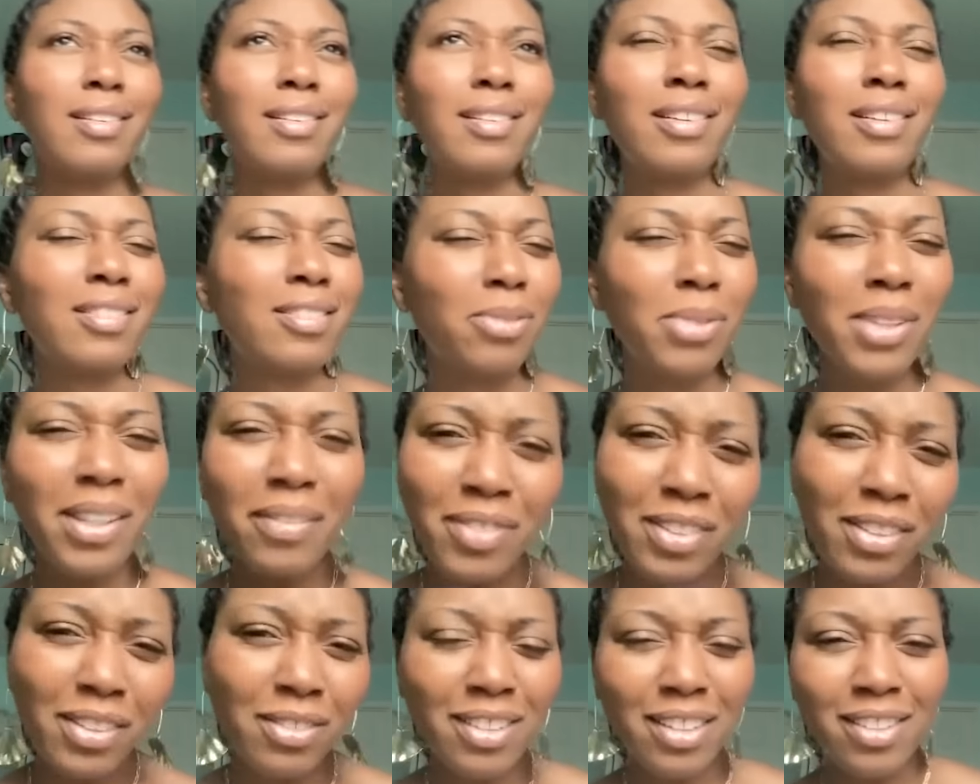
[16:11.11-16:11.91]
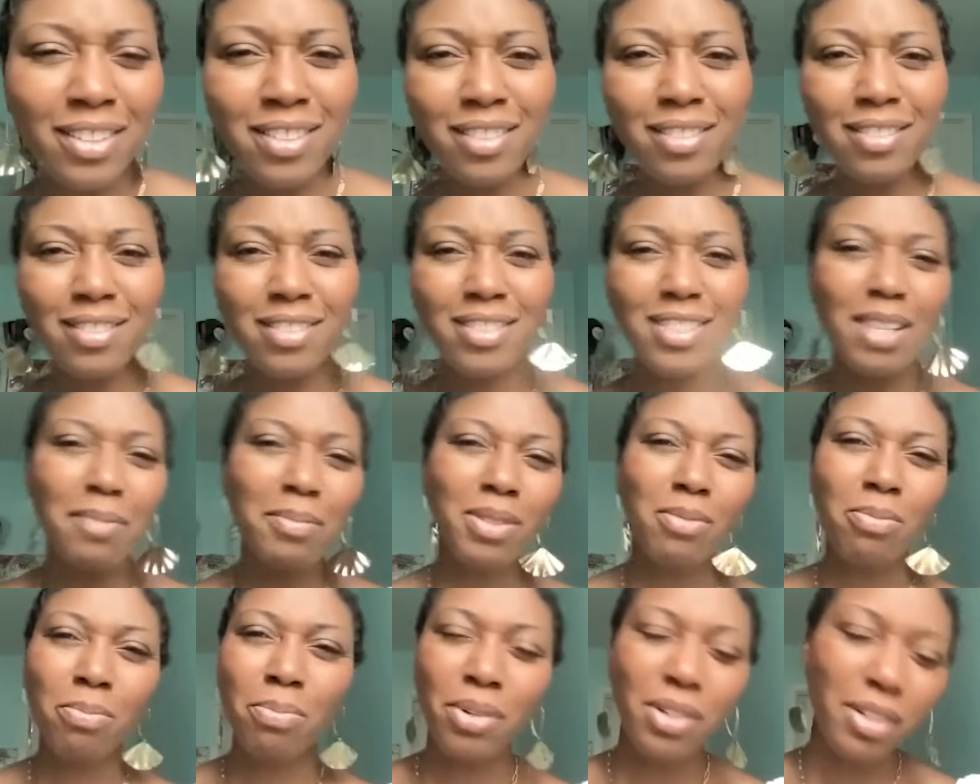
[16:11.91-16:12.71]
like do we have to is it
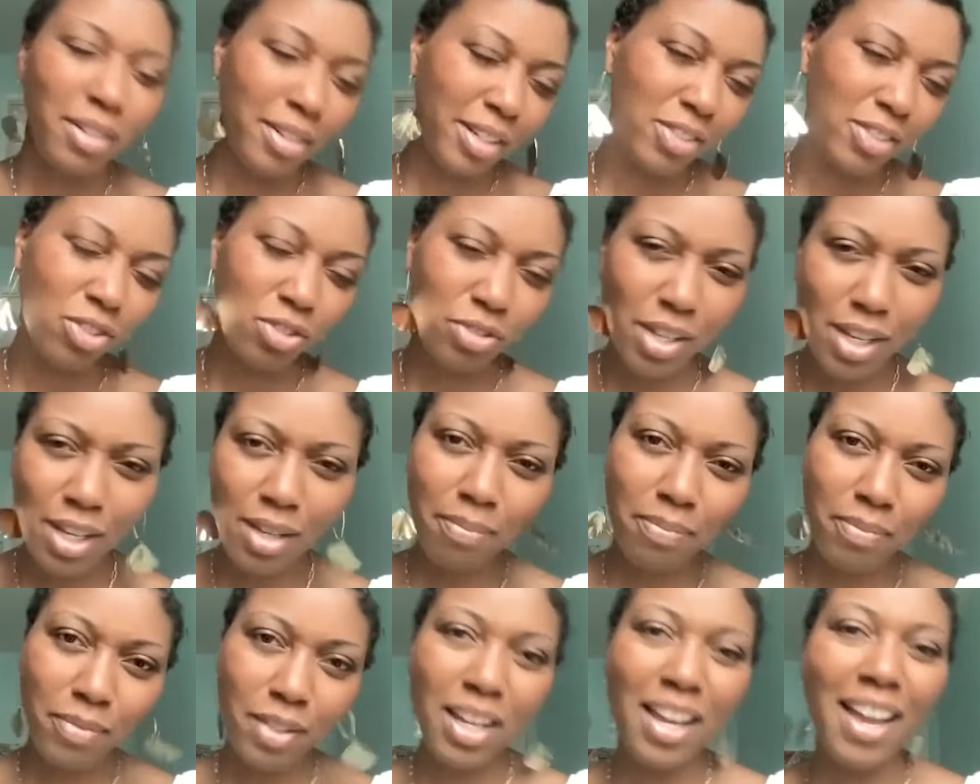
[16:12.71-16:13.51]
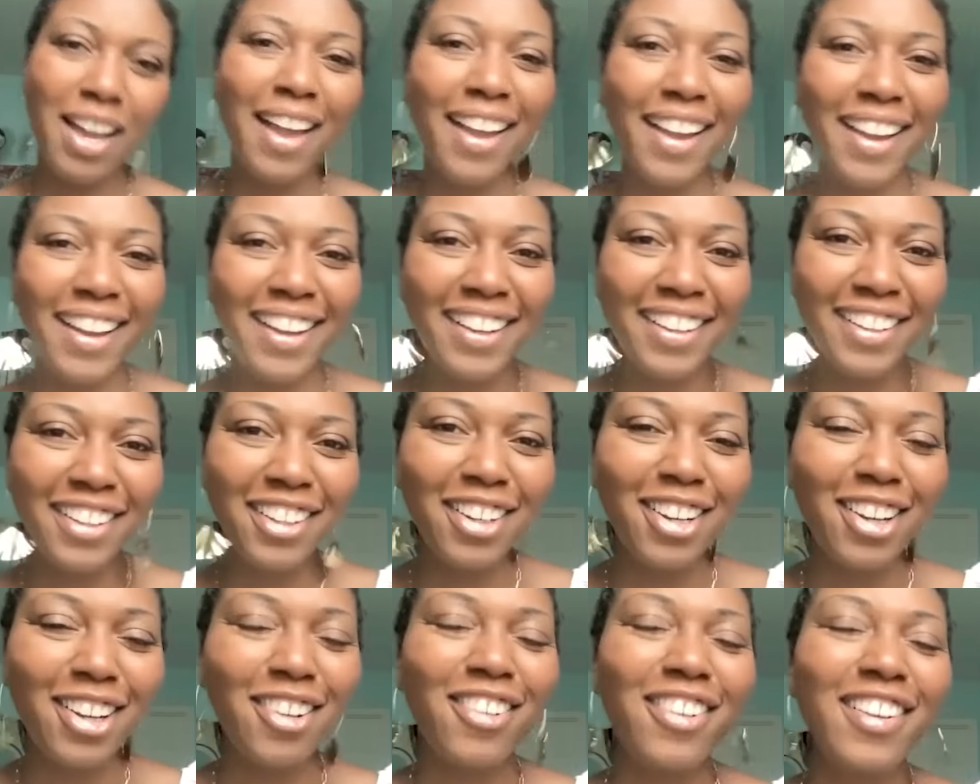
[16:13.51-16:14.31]
seems pretty extreme like
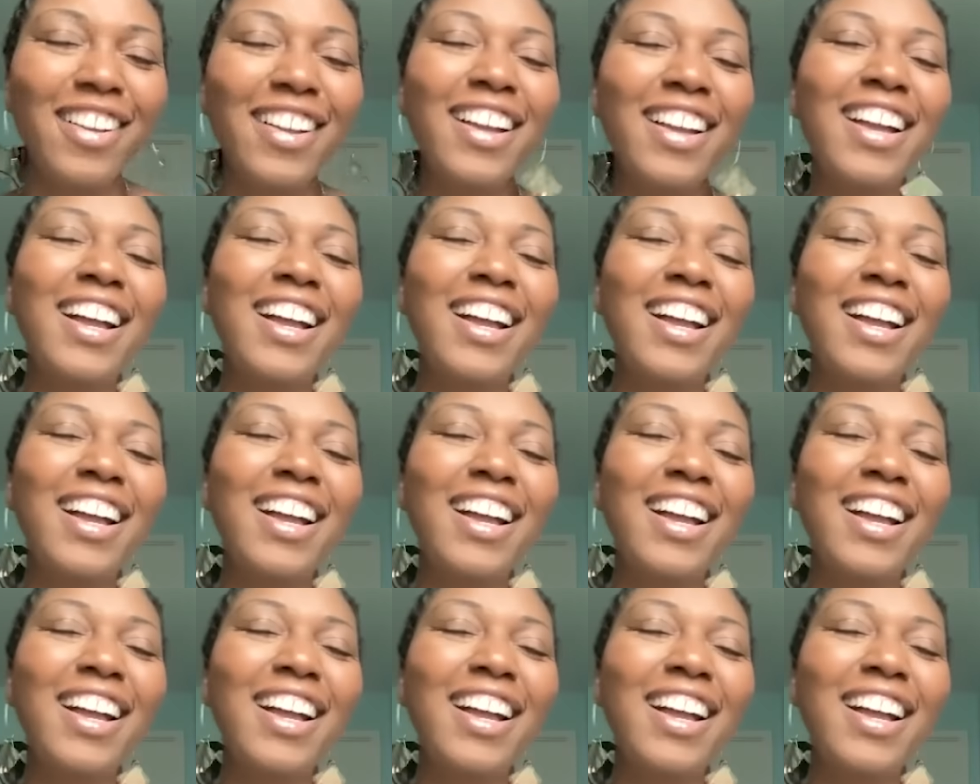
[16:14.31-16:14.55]
you know